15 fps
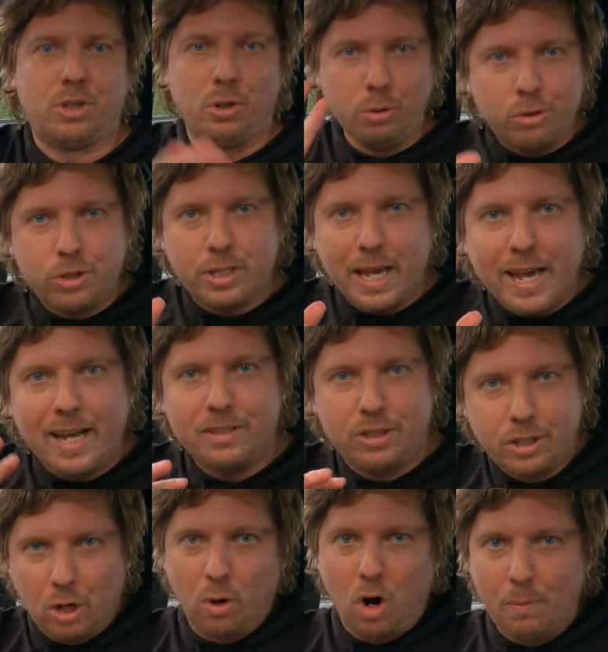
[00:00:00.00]
too scared
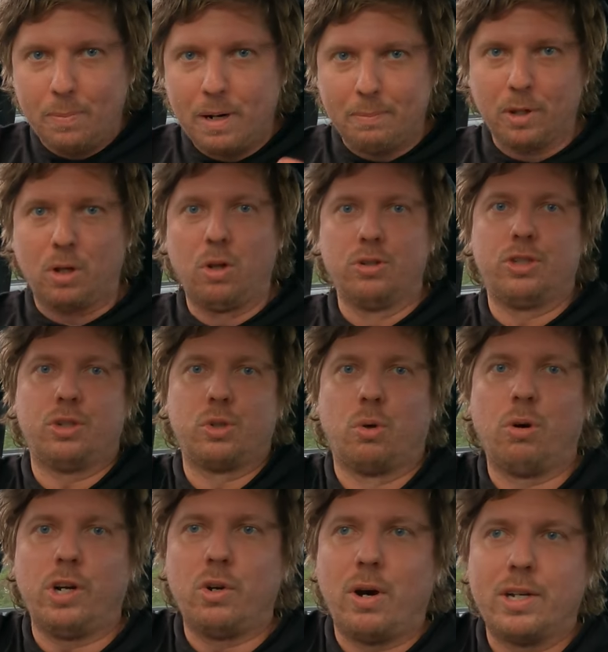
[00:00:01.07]
to go open up the closet
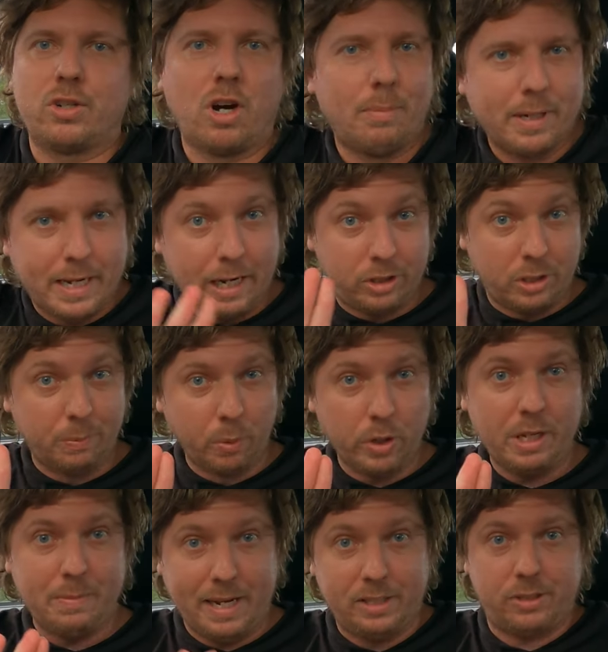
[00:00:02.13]
door at night time in case the
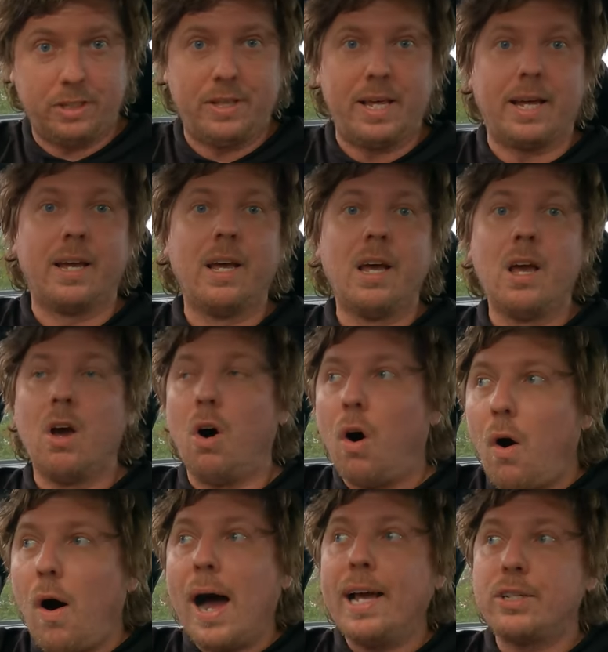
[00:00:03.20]
boogeyman's in there.
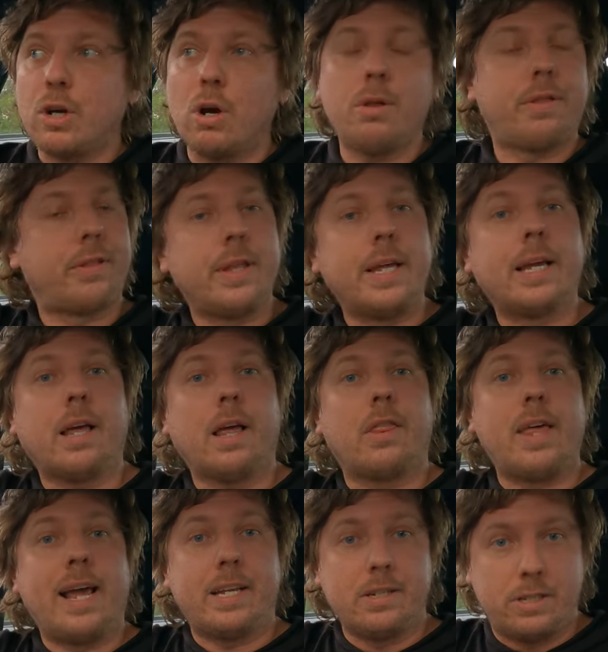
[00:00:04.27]
I don't think
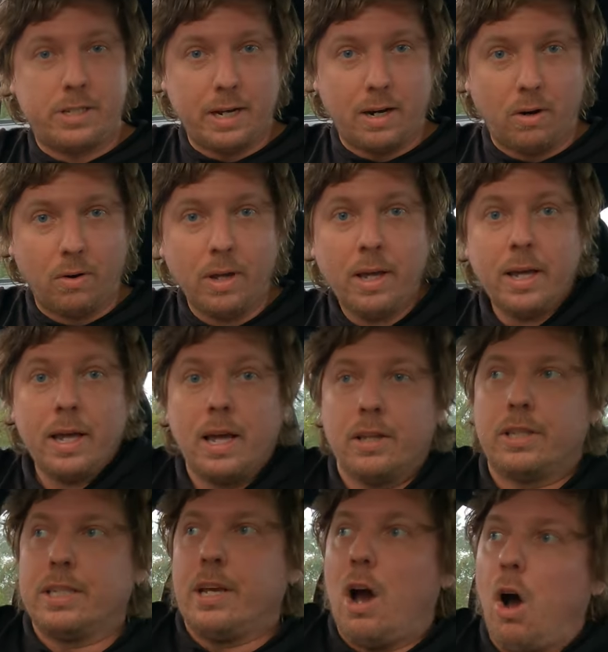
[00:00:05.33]
they can tell.
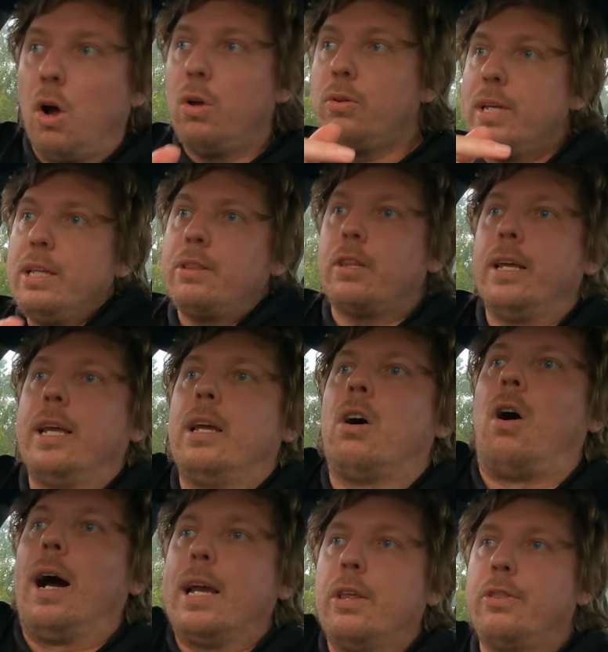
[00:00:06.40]
The only thing
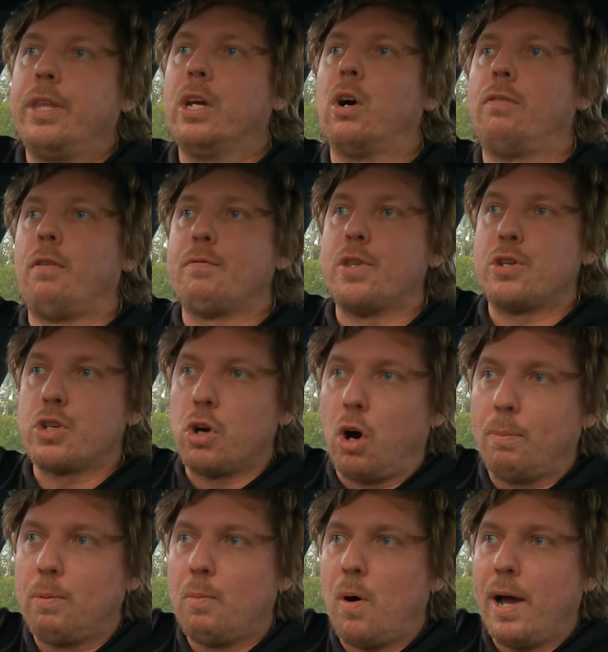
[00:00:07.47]
I can think of off the
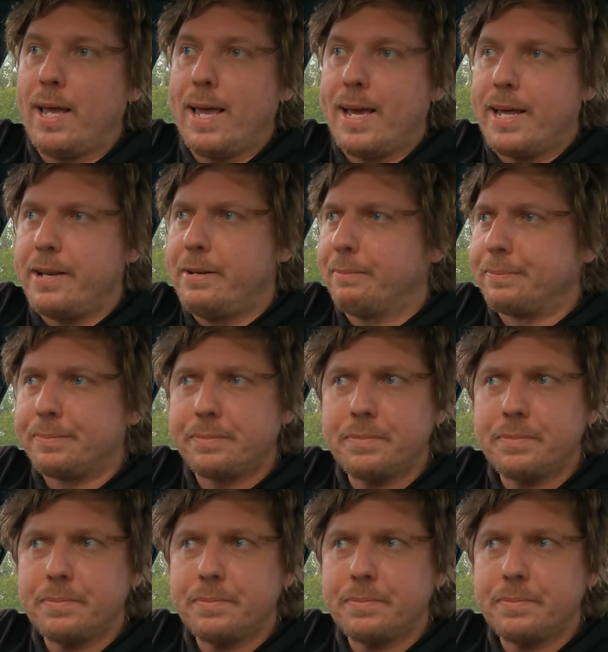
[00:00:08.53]
top of my head